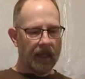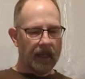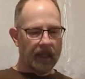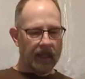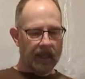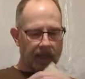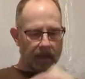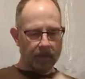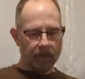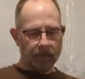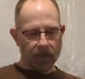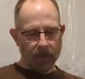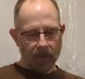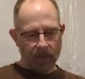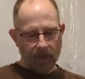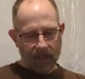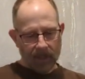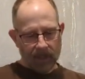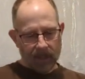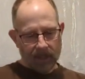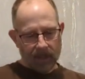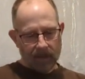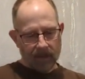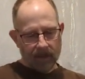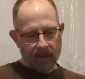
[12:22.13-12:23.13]
and then putting
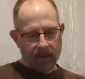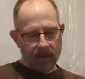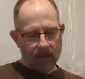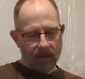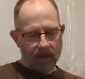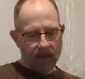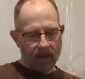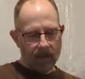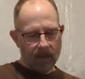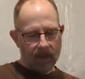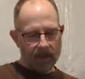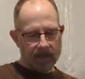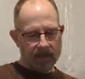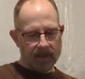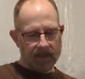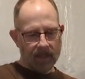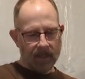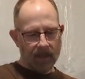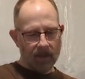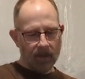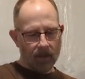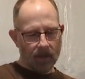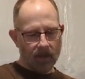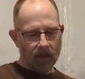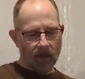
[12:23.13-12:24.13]
in a
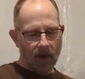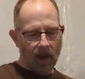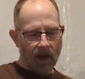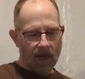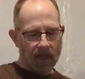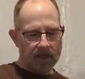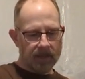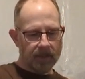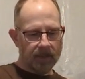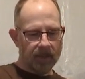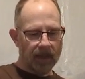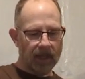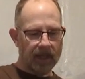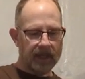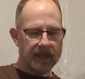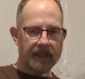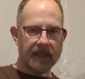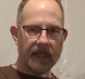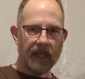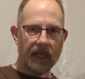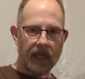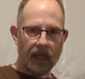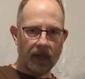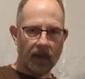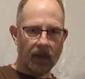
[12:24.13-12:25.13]
single cross brace
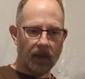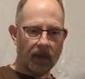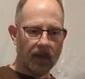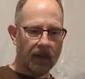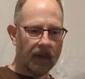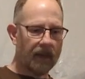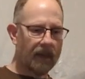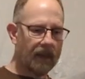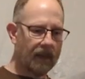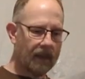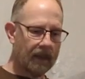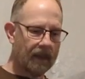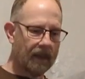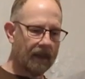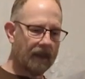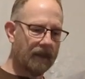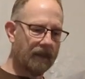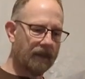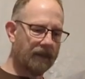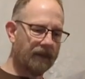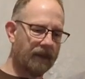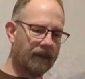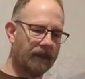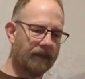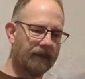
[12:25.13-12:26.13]
here
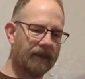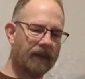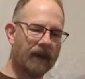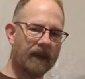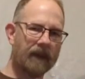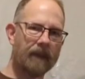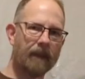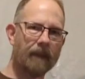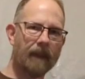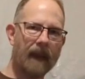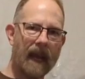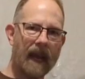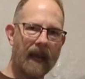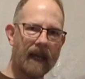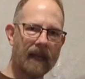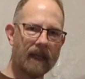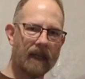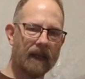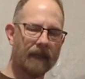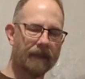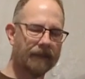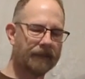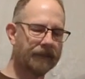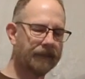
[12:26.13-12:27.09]
from front to back,